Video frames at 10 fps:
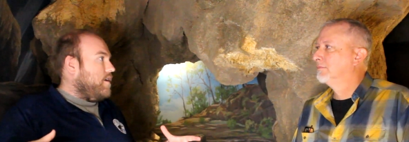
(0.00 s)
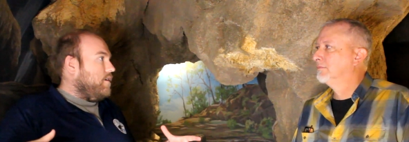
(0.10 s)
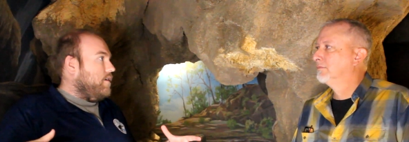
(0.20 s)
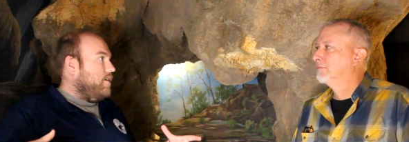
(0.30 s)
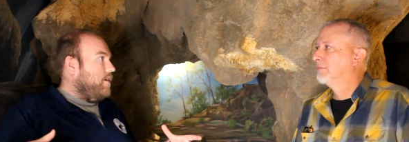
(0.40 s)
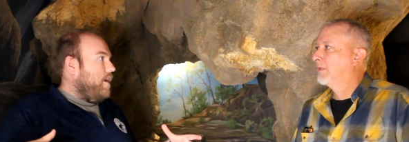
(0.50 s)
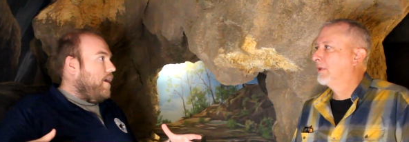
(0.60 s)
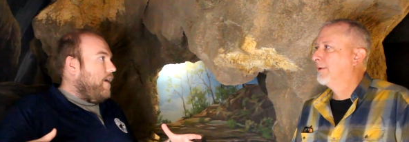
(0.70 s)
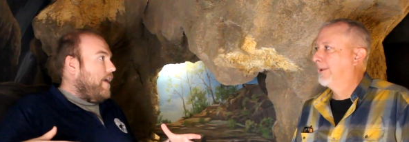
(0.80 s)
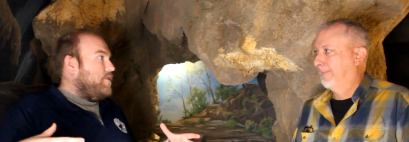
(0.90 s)
Speaker 1: dung.
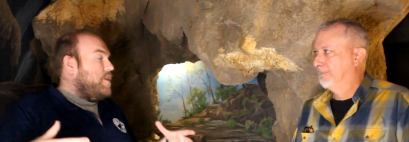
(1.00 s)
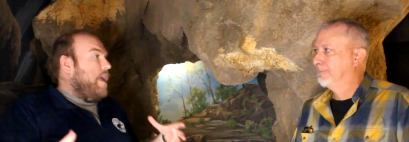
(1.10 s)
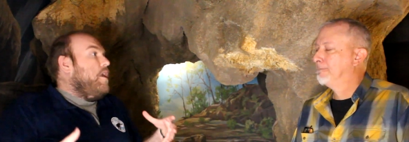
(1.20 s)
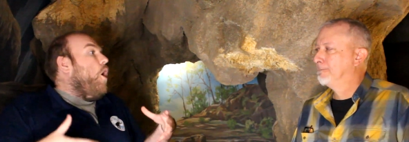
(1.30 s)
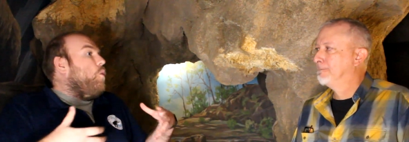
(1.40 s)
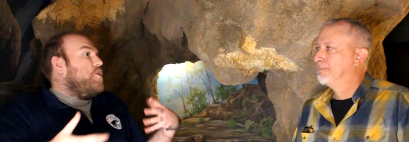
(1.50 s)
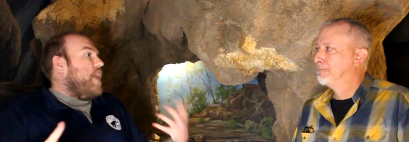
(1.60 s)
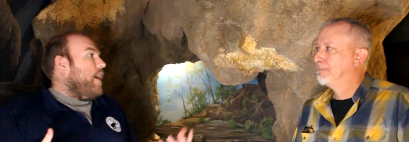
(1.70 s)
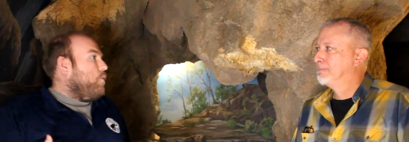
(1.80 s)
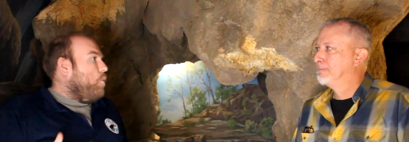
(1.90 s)
It, and with
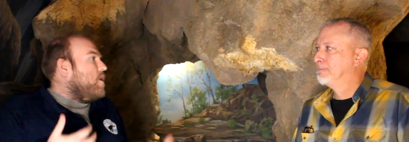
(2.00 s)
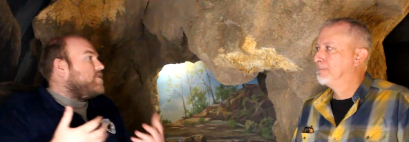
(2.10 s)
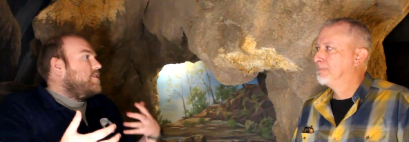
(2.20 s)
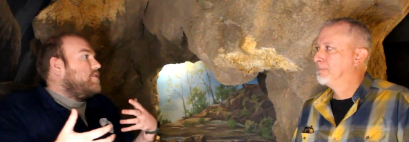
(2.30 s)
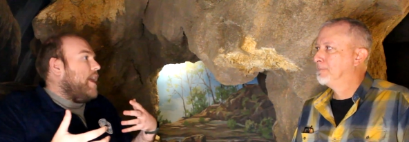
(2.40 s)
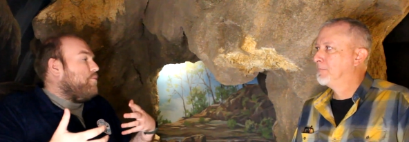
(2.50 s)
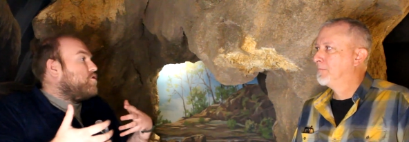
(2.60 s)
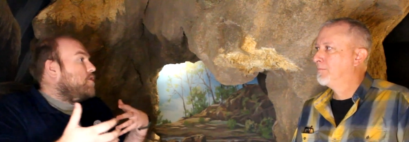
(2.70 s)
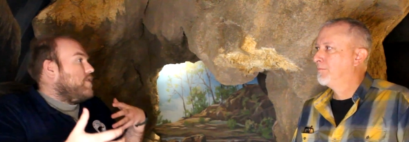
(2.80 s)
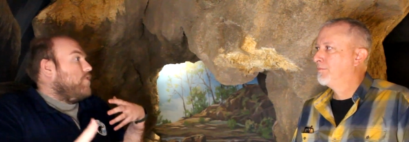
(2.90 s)
that, what is that
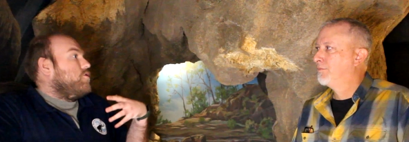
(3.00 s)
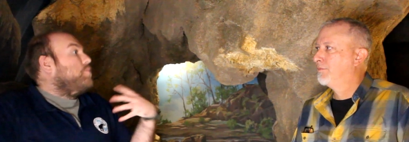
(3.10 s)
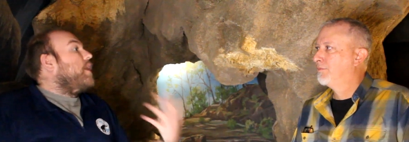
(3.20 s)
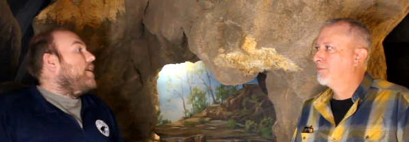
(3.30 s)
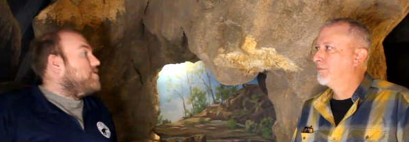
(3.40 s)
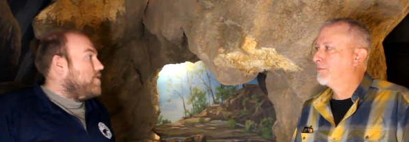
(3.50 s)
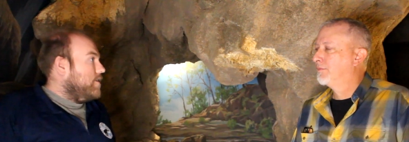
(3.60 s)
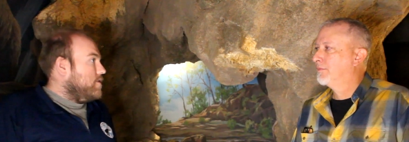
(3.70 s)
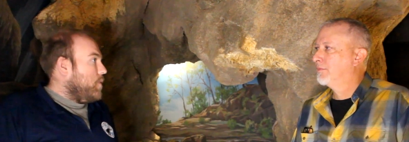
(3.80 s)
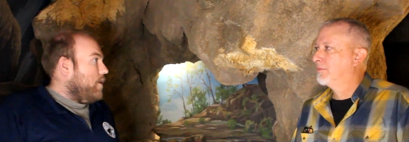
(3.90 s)
preserves extra plants and
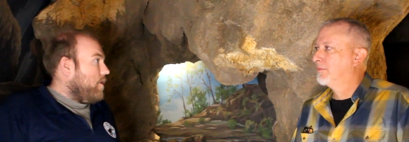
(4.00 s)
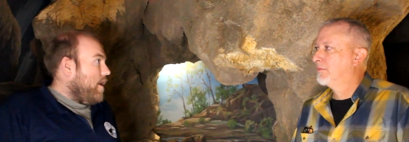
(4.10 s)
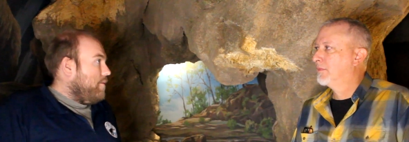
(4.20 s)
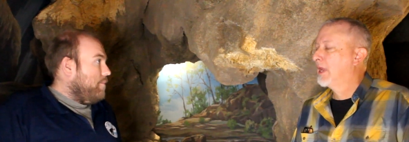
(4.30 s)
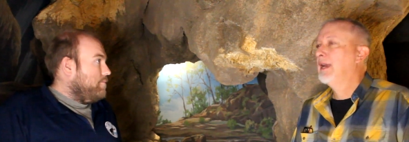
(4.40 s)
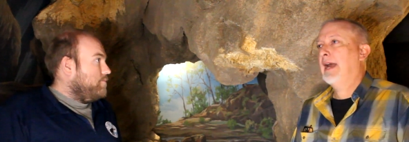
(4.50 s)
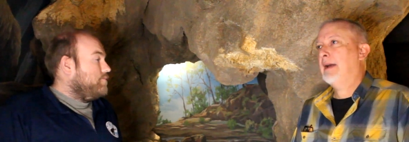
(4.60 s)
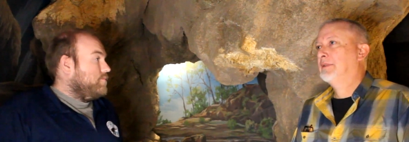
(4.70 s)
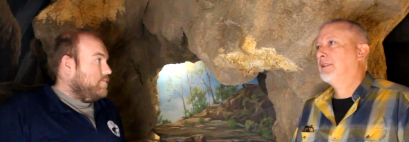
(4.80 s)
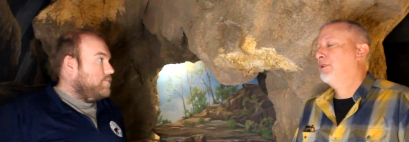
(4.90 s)
things as well, right?
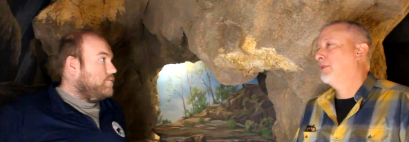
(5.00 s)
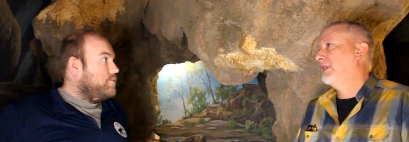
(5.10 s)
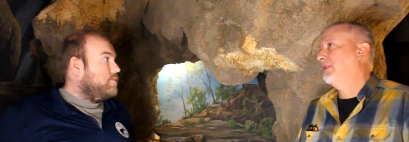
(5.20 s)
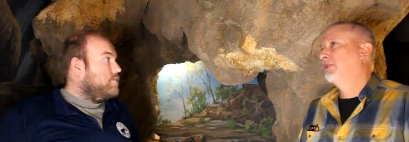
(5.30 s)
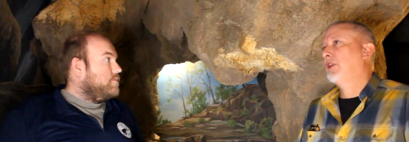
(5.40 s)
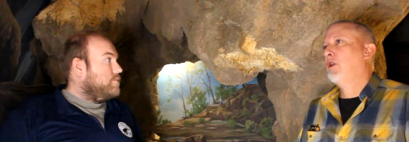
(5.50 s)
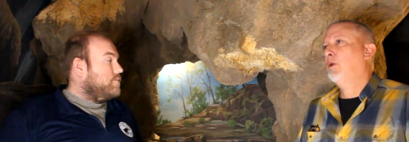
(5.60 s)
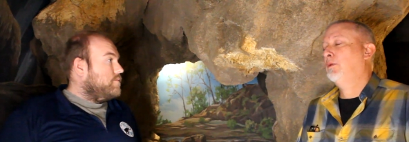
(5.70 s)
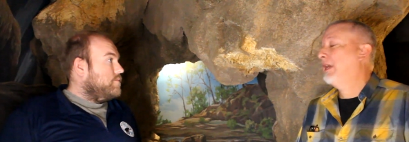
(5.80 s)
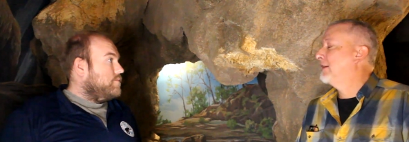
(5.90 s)
Absolutely.
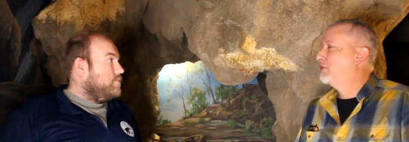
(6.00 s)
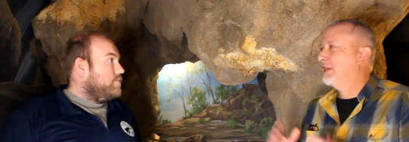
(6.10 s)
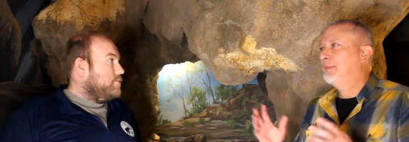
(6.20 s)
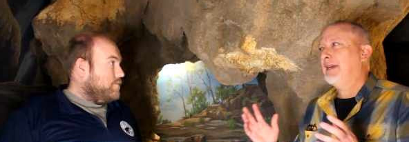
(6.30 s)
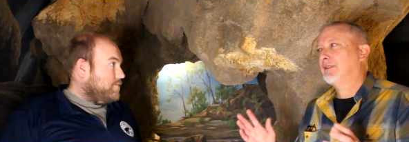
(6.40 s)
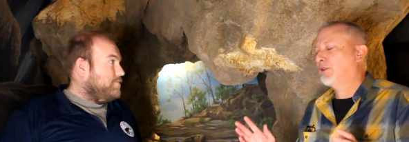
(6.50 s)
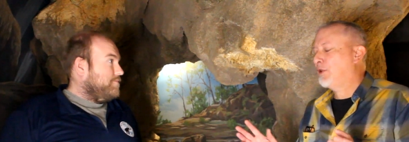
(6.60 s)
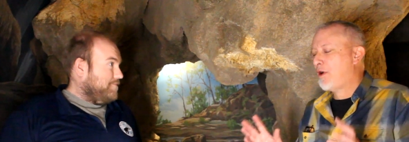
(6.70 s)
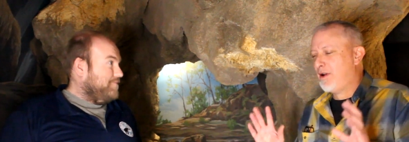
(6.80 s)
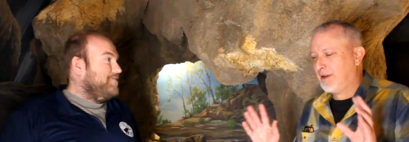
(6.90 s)
So
Speaker 2: you know, Jim has a
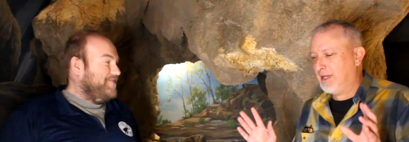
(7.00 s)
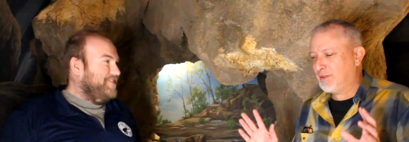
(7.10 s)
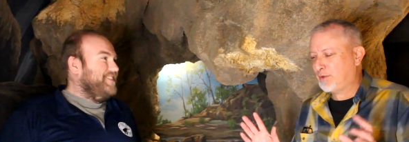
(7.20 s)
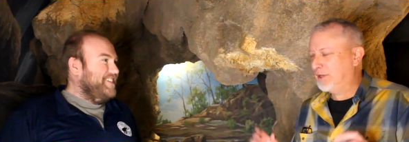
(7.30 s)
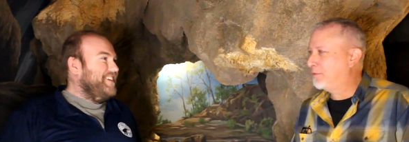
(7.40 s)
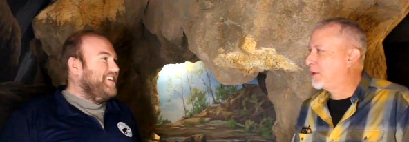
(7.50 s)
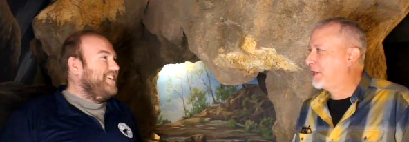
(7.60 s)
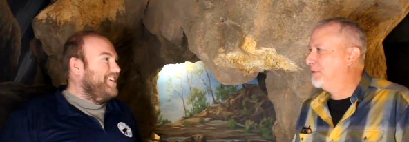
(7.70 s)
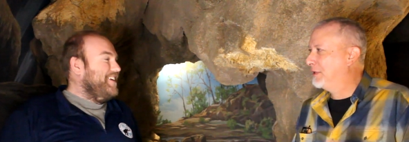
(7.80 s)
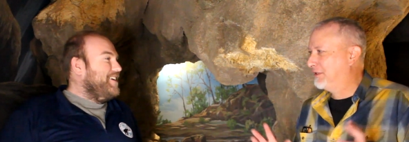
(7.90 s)
long history of
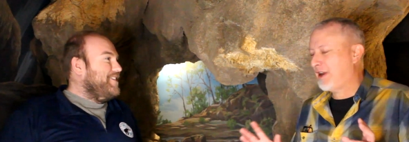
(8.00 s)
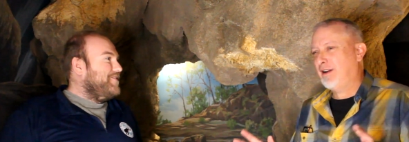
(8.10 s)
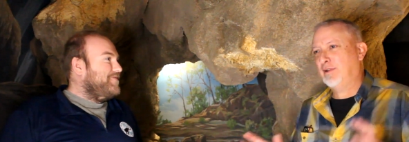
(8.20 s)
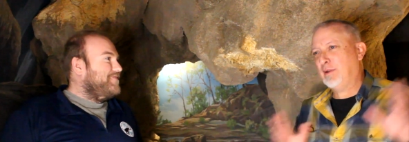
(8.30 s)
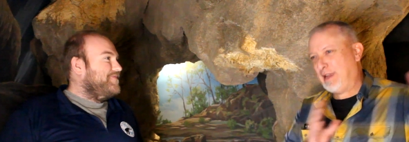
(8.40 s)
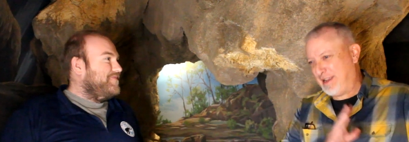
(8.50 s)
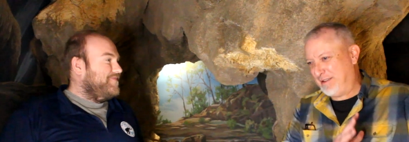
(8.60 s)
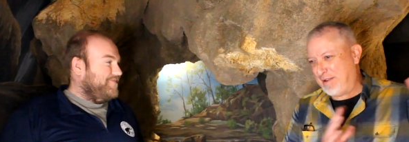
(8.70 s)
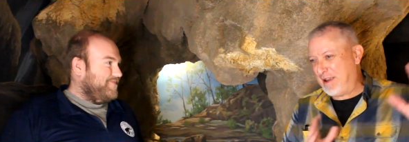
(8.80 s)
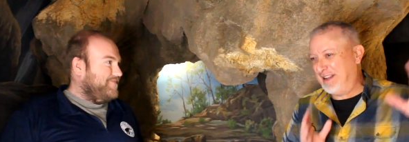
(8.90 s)
working with dung
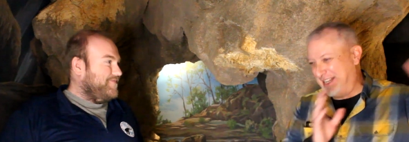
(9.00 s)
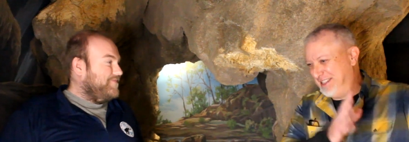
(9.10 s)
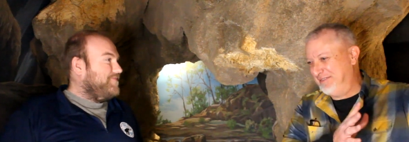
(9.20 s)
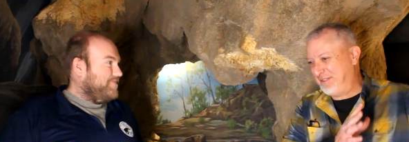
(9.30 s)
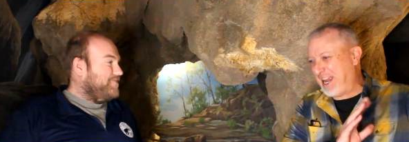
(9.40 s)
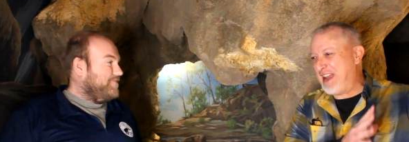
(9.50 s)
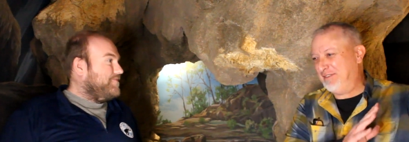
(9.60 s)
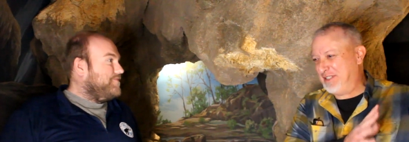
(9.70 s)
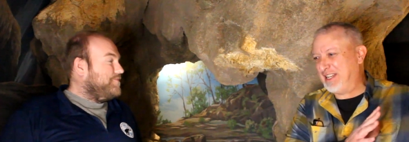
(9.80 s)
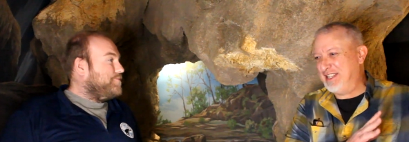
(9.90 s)
in, in
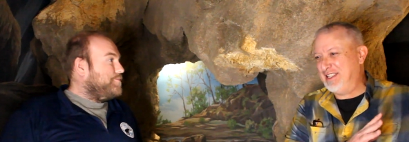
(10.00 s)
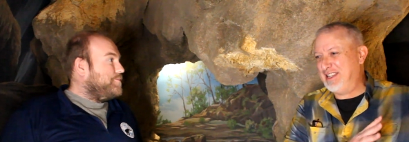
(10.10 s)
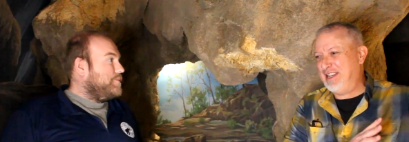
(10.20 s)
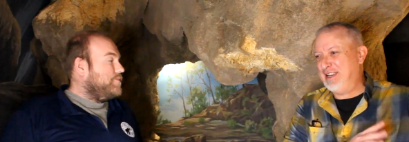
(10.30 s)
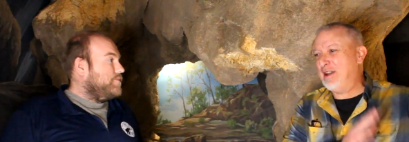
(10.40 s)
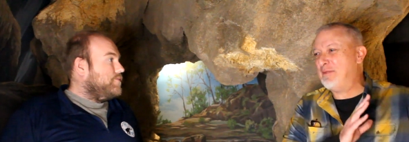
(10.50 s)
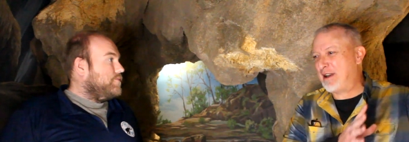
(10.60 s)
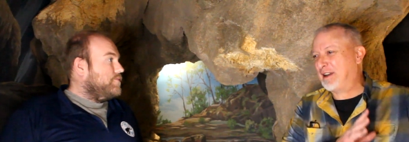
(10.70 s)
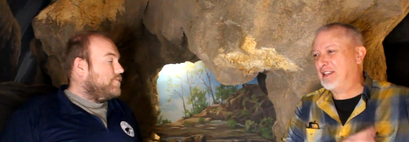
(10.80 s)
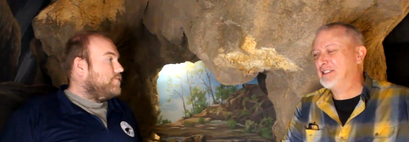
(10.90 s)
caves in the
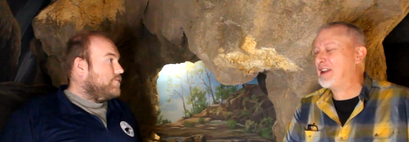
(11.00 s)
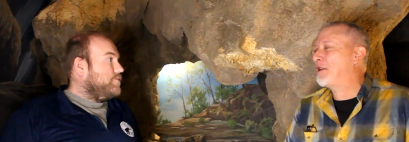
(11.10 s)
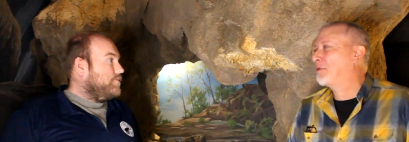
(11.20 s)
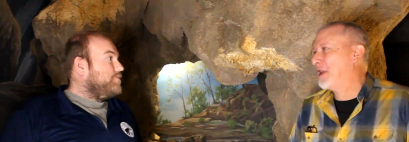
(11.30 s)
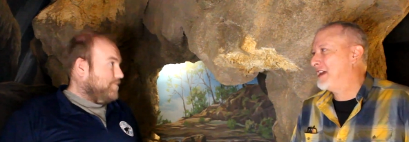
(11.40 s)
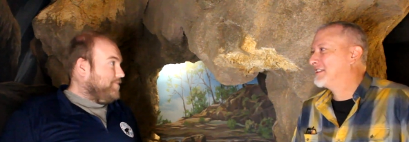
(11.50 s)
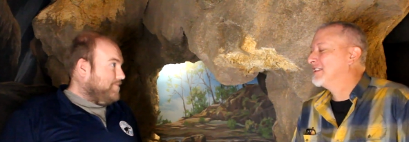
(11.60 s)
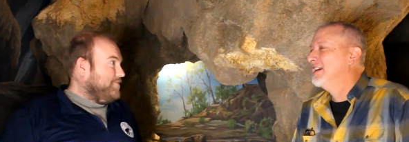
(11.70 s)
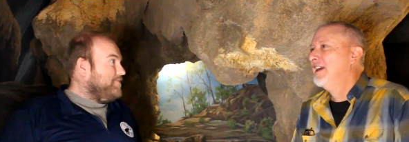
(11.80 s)
American Southwest.